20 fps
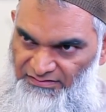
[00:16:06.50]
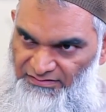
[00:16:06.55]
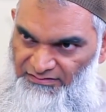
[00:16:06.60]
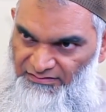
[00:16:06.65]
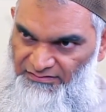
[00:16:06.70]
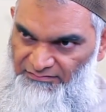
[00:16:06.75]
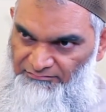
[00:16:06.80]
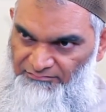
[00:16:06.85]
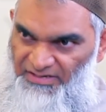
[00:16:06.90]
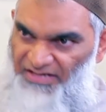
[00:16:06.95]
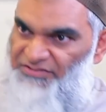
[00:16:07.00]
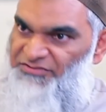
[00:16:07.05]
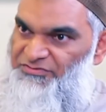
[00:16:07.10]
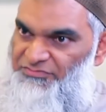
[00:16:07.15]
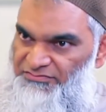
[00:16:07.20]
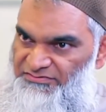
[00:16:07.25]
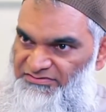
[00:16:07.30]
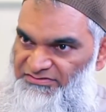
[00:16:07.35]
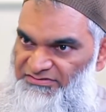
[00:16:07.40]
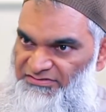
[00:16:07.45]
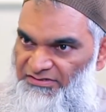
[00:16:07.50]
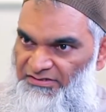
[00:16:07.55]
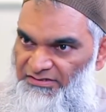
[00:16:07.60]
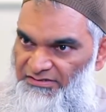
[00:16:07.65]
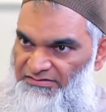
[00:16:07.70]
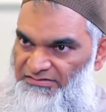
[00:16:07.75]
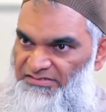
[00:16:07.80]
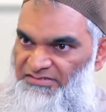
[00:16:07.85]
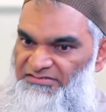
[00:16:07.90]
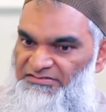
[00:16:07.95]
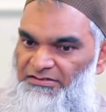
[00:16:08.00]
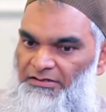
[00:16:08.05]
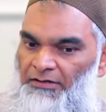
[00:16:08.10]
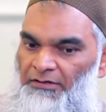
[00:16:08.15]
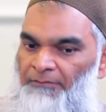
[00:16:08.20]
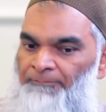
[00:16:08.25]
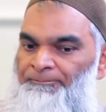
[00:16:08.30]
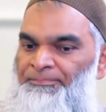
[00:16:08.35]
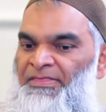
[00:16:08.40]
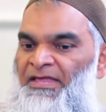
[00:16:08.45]
uh, and minute uh,
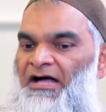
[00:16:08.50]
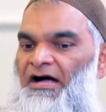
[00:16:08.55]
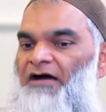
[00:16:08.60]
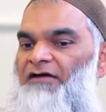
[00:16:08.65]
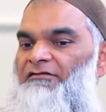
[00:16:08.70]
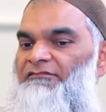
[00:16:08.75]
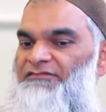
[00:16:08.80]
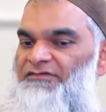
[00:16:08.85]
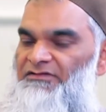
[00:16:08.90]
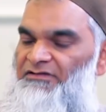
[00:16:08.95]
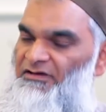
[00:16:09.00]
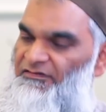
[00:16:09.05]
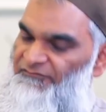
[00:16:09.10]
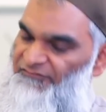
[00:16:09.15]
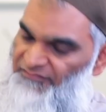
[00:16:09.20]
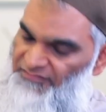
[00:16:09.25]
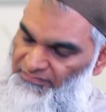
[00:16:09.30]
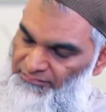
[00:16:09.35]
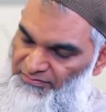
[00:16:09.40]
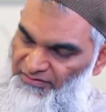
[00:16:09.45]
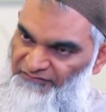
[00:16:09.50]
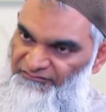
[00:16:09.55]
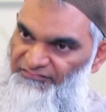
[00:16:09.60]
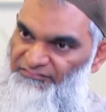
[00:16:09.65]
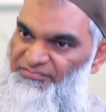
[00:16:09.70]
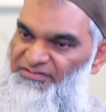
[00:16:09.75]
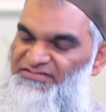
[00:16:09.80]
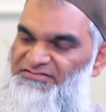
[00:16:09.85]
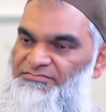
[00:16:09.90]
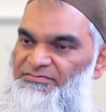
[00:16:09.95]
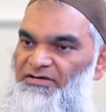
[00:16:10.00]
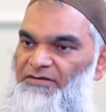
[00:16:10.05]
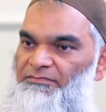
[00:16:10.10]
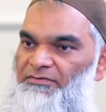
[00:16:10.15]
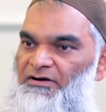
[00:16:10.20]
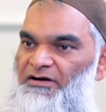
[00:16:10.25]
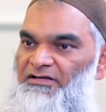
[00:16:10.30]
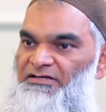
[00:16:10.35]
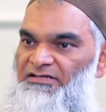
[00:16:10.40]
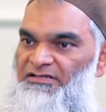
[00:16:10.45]
detail out of the love for the Prophet, peace be
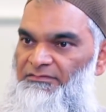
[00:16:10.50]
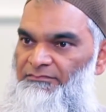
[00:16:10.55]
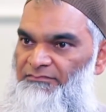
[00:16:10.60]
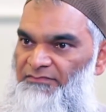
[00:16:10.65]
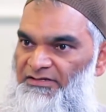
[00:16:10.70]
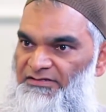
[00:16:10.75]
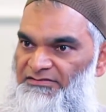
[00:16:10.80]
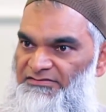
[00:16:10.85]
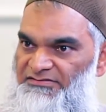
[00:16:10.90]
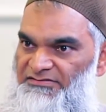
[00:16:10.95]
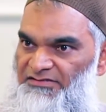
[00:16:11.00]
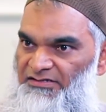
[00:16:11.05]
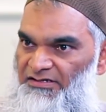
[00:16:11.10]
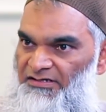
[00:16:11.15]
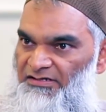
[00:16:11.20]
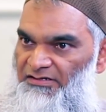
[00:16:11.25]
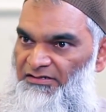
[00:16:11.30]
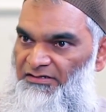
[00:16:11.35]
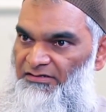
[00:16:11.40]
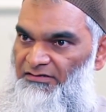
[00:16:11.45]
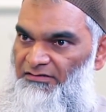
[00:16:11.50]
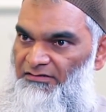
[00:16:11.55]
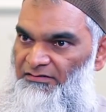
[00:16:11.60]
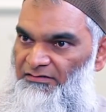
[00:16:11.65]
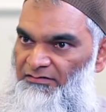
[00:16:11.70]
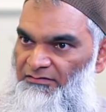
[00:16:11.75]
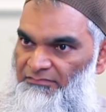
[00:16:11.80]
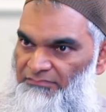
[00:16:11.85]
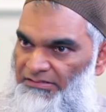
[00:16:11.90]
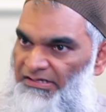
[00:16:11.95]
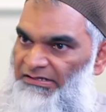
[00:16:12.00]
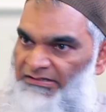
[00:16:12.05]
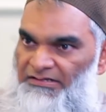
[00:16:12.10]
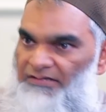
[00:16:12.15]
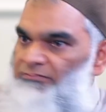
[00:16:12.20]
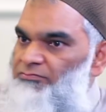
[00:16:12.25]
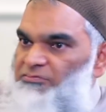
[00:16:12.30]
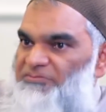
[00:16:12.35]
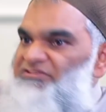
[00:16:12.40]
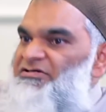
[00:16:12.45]
upon him, and uh,
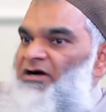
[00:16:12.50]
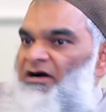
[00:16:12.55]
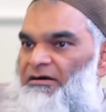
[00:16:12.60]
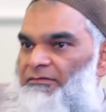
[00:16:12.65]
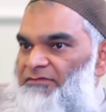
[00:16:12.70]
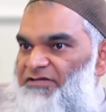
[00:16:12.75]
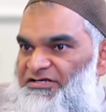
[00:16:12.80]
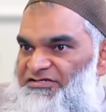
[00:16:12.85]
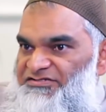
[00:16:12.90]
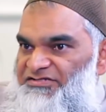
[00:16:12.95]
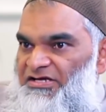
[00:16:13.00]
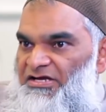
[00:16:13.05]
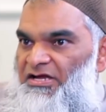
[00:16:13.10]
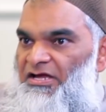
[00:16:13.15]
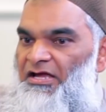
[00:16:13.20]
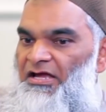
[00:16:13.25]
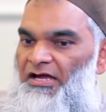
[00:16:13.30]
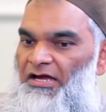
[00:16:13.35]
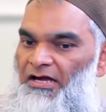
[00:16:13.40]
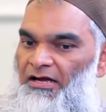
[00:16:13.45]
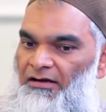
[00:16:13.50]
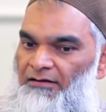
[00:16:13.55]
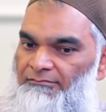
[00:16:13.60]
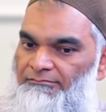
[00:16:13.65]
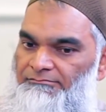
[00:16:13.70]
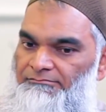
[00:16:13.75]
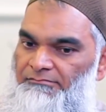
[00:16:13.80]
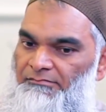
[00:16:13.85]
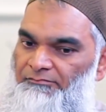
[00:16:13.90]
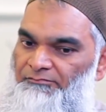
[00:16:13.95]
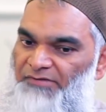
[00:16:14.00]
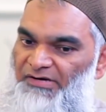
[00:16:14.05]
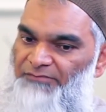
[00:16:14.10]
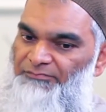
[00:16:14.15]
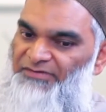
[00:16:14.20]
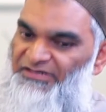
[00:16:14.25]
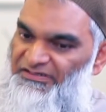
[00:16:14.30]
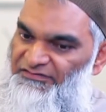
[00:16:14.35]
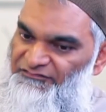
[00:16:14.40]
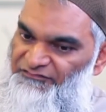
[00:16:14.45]
it, it was harmless. Mm-hmm. uh,
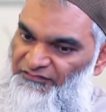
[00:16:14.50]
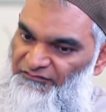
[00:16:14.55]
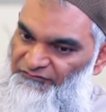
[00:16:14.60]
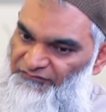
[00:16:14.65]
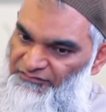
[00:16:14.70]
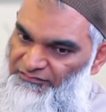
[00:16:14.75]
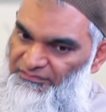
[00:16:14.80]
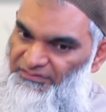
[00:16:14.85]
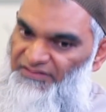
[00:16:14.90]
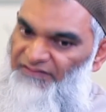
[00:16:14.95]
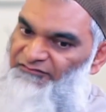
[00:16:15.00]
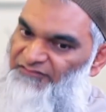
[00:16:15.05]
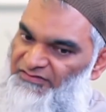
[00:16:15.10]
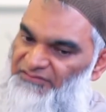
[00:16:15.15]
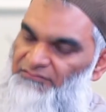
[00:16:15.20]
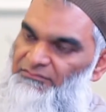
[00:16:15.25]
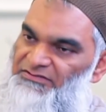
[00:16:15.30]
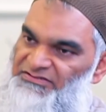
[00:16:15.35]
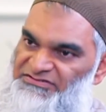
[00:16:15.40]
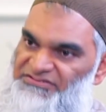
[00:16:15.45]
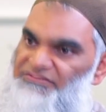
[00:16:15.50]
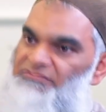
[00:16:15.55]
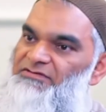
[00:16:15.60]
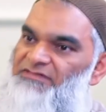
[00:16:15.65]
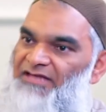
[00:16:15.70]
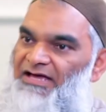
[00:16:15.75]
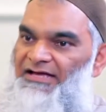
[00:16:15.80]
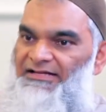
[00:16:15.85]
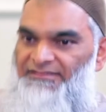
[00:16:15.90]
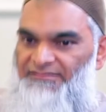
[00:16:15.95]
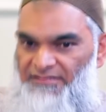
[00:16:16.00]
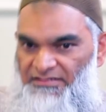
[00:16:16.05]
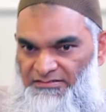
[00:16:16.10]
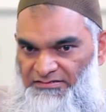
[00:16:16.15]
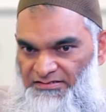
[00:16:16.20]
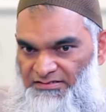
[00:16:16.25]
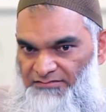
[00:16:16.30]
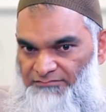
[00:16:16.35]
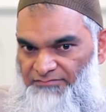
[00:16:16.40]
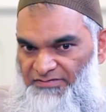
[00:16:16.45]
but, but if a few individuals do that,
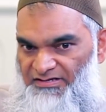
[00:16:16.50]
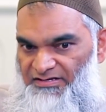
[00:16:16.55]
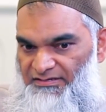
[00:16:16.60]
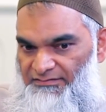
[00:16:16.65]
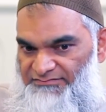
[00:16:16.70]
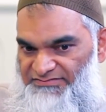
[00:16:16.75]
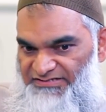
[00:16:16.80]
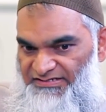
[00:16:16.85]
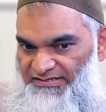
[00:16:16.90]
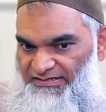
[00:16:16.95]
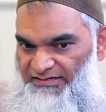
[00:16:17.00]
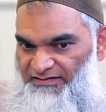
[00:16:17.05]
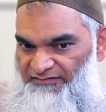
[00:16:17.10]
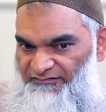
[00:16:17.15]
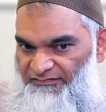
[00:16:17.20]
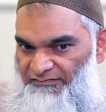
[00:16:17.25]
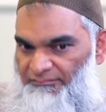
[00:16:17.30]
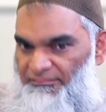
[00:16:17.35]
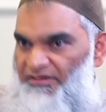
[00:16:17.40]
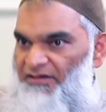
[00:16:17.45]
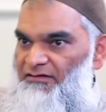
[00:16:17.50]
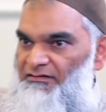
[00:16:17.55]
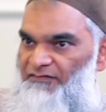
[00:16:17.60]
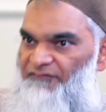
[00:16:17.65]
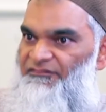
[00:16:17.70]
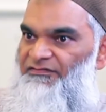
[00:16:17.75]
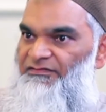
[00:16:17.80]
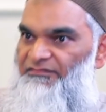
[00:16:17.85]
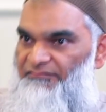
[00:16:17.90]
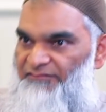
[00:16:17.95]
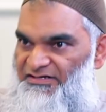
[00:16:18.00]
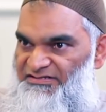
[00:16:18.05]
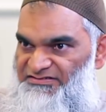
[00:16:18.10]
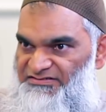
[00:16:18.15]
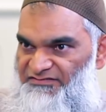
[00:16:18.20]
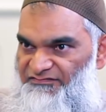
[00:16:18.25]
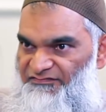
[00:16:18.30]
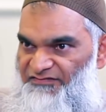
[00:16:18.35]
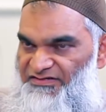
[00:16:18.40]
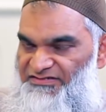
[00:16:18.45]
then it becomes a kind of a model for the
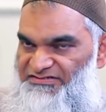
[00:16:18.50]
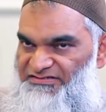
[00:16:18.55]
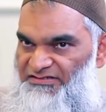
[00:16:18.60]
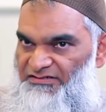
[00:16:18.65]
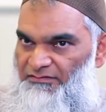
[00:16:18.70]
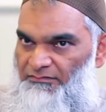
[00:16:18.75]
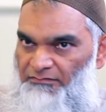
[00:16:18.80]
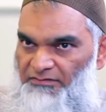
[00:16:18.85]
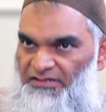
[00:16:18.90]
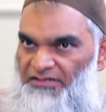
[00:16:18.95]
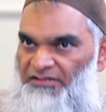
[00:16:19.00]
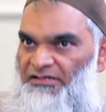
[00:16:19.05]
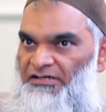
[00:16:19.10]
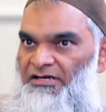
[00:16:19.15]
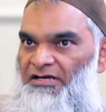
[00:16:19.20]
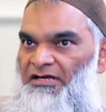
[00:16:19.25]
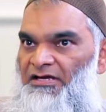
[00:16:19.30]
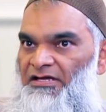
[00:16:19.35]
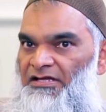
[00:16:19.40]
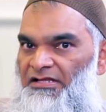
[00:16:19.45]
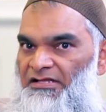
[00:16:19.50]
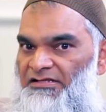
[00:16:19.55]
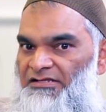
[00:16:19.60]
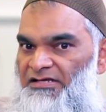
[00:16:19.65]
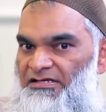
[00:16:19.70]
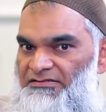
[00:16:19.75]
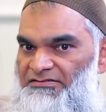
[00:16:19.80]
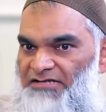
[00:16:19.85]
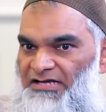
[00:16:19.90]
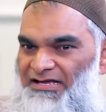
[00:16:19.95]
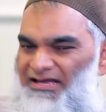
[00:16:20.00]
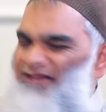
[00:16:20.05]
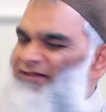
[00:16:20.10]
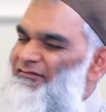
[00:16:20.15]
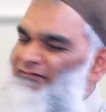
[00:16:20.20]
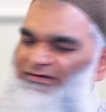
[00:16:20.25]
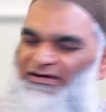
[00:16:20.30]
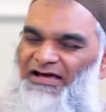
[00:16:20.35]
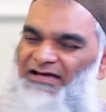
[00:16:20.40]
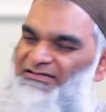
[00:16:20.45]
rest of us in a way that, that a
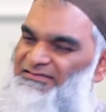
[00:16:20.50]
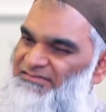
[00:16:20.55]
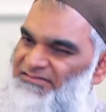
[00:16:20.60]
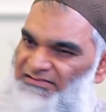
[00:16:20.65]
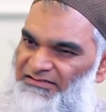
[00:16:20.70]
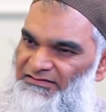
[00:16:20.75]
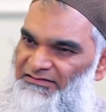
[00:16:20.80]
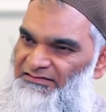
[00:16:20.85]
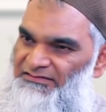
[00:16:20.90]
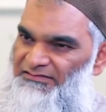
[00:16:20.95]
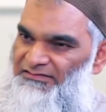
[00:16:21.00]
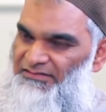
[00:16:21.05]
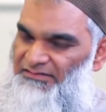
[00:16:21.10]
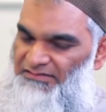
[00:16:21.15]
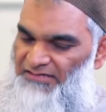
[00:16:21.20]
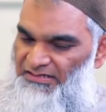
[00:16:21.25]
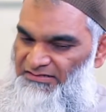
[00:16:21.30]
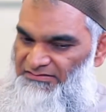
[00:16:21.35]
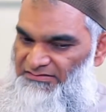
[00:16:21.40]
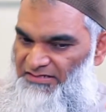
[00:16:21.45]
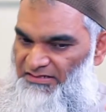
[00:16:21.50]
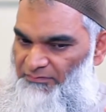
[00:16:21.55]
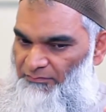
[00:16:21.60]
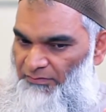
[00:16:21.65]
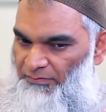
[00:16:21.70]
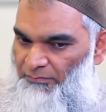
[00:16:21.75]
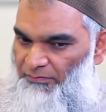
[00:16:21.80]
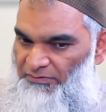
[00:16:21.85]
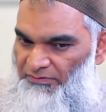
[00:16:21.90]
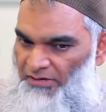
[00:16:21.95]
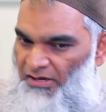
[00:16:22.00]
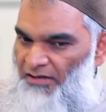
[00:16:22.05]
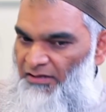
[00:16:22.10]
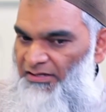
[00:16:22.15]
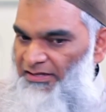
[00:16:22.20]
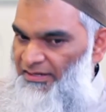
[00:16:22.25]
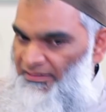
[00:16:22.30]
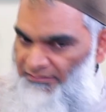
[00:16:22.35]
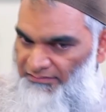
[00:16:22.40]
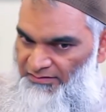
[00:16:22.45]
kind of an ideal that, that we won't
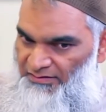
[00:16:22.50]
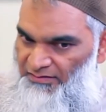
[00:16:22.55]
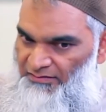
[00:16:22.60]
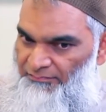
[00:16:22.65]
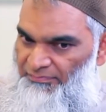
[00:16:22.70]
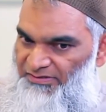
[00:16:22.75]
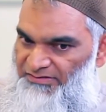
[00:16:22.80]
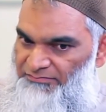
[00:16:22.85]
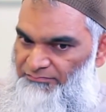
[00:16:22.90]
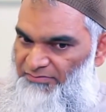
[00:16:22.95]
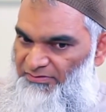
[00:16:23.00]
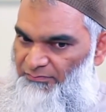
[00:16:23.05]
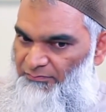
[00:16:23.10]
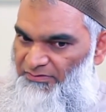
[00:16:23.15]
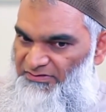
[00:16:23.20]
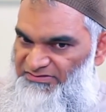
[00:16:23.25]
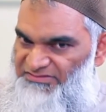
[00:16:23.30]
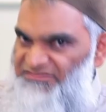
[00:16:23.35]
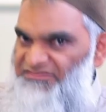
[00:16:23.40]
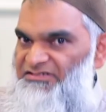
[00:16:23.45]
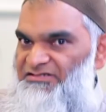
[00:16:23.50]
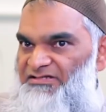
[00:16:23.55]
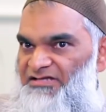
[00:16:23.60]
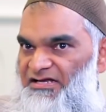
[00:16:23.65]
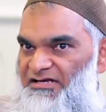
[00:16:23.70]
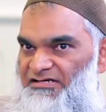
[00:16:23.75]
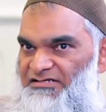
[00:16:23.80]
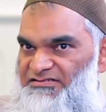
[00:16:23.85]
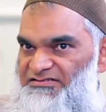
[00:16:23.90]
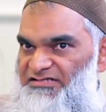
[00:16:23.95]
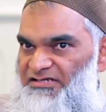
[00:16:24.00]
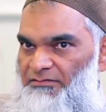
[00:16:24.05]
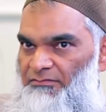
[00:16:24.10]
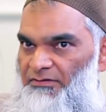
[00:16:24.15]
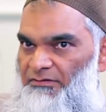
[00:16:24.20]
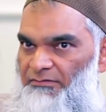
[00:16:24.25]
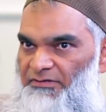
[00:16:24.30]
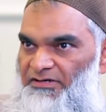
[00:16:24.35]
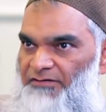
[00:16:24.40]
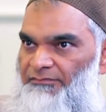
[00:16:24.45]
all get there, but, but we'll see that and
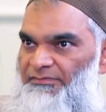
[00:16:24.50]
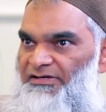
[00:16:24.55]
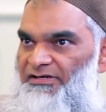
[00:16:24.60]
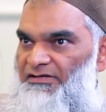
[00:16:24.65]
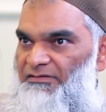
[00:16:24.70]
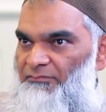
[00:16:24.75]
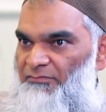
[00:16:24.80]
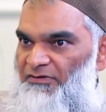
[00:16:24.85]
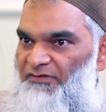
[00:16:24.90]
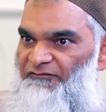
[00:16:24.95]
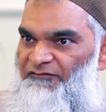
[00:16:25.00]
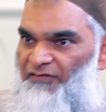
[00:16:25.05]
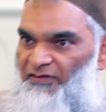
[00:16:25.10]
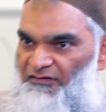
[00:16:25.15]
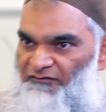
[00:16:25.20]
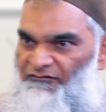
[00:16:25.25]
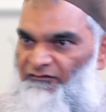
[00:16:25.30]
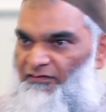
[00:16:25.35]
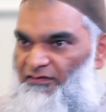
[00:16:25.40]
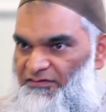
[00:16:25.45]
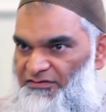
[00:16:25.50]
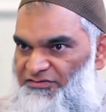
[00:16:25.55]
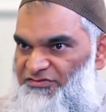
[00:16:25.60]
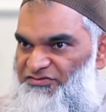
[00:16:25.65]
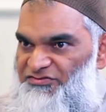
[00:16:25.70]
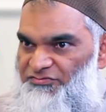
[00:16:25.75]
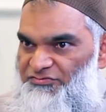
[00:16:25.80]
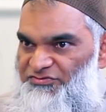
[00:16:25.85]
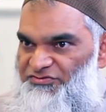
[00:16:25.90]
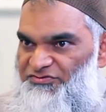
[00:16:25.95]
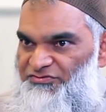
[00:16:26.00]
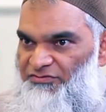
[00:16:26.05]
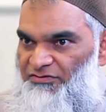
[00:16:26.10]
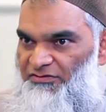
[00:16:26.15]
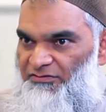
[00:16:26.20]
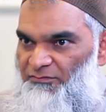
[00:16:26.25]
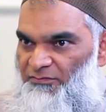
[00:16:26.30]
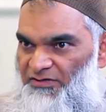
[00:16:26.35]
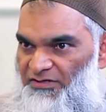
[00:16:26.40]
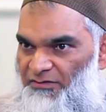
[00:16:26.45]
say, well, wait a minute, we have all fallen so
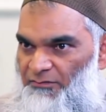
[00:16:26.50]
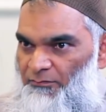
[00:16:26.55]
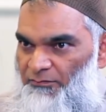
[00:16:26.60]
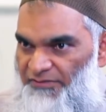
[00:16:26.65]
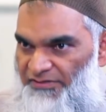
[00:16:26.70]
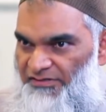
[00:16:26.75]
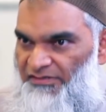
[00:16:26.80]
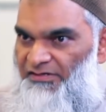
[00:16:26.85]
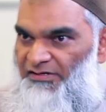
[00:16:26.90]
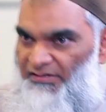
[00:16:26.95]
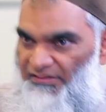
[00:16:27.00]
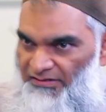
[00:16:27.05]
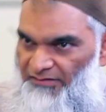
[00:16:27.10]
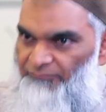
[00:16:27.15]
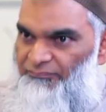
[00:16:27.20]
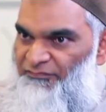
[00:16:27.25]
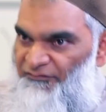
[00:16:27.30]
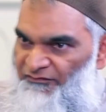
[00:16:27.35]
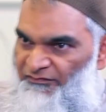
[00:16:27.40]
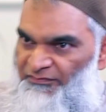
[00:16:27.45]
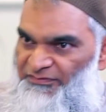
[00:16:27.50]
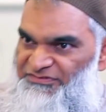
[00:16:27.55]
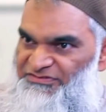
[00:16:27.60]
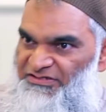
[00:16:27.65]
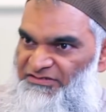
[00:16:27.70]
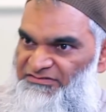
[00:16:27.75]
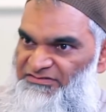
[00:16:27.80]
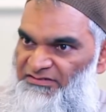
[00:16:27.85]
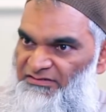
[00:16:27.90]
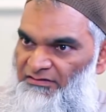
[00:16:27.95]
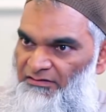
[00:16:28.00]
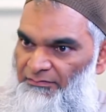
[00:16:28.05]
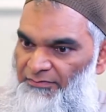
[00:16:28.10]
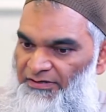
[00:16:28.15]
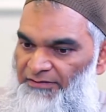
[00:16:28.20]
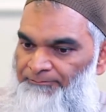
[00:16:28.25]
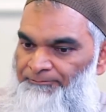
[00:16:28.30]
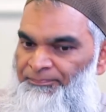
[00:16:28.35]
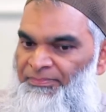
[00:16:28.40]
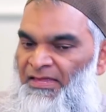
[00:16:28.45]
short. Why don't we improve ourselves a
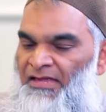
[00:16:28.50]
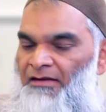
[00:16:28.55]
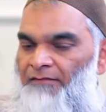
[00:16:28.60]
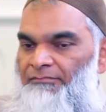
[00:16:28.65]
little bit?